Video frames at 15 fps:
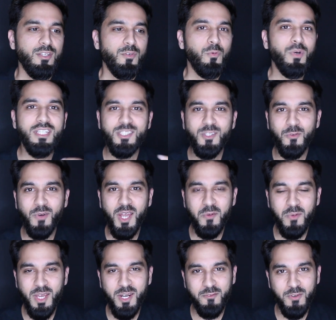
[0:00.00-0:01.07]
What is the right
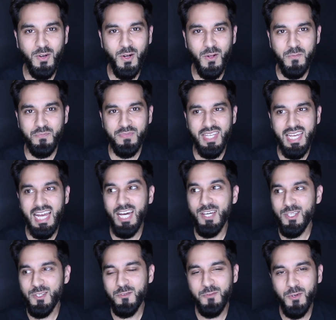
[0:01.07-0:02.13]
way to fall? How
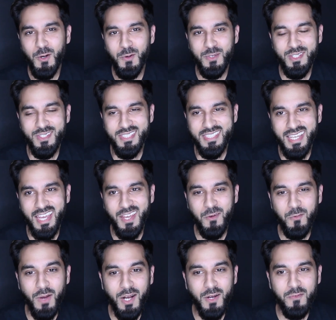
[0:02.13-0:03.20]
do you fall when you skate?
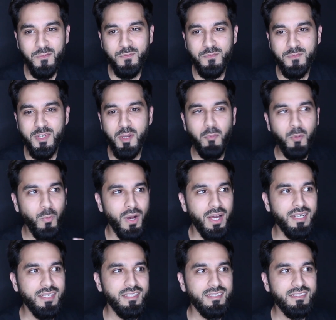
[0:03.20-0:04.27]
Well, number
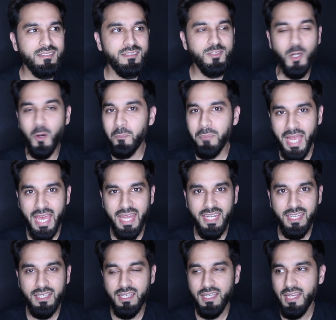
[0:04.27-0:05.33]
one, don't
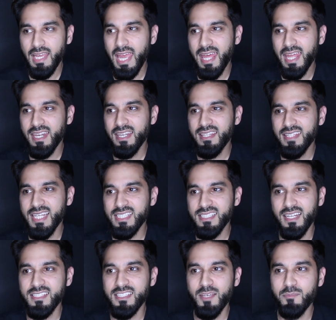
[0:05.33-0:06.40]
panic. And that's
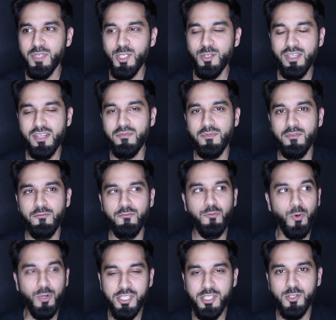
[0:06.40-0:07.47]
not something you can
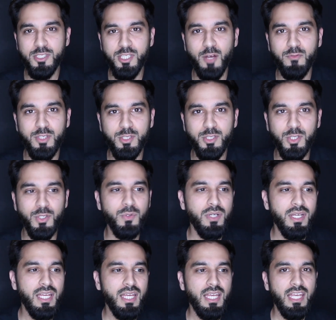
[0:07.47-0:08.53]
force yourself to do.
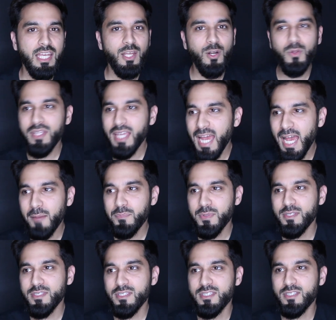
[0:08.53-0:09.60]
It only
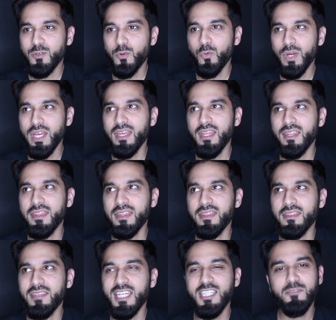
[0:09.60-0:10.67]
happens with
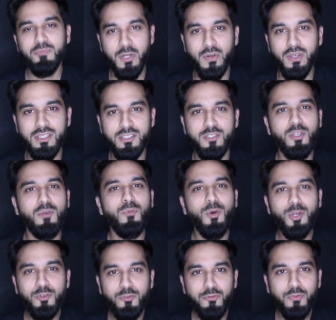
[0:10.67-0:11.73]
experience. The
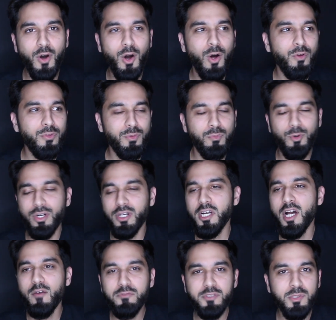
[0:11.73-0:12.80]
more you fall, the more
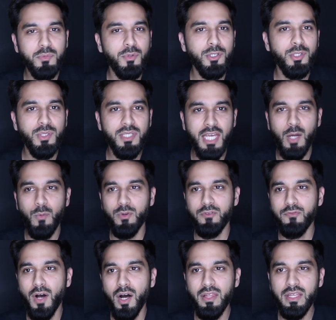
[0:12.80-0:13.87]
comfortable you get with
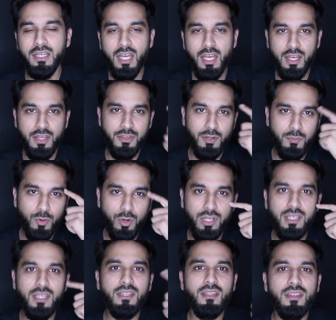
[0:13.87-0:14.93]
falling, the more
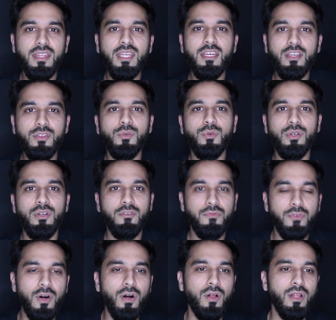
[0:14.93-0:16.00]
you can think through your
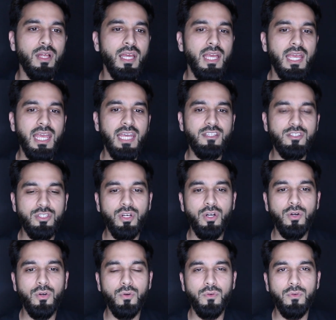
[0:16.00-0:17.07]
fall. And
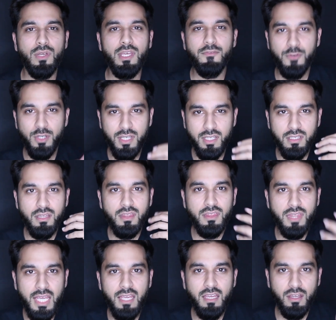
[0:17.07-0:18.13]
so, if you can
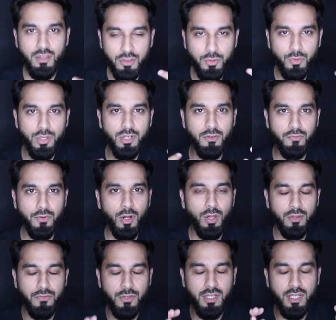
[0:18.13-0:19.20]
think through your
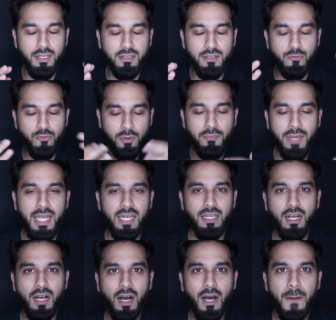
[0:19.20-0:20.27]
fall, if you can remain
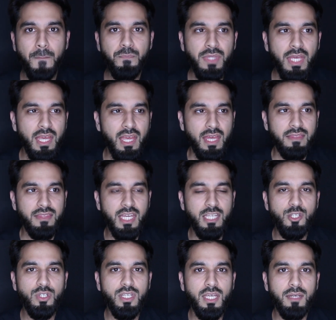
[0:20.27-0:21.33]
calm,
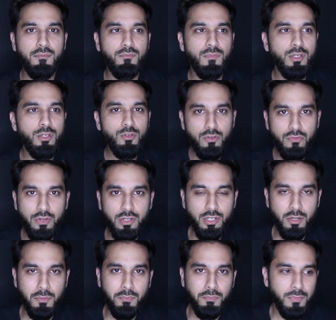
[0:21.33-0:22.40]
then you can maneuver
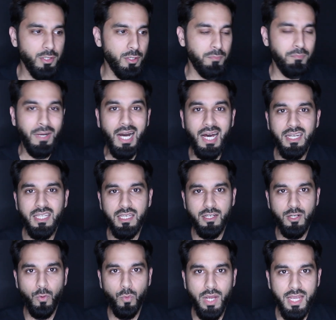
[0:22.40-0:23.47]
your, your body
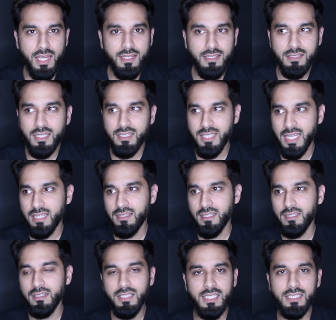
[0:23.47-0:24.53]
in a way to take
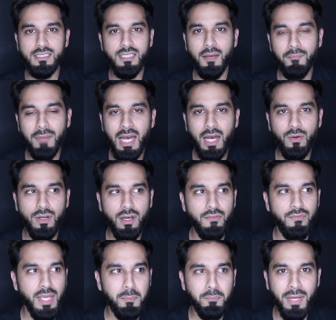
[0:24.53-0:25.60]
the least amount
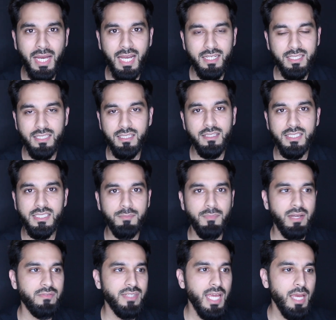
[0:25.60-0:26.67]
of impact and the least
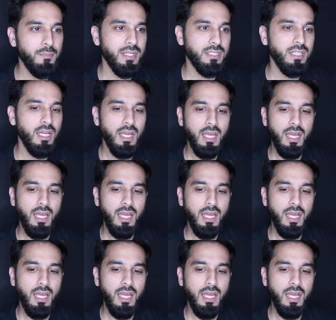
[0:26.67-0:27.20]
amount of damage.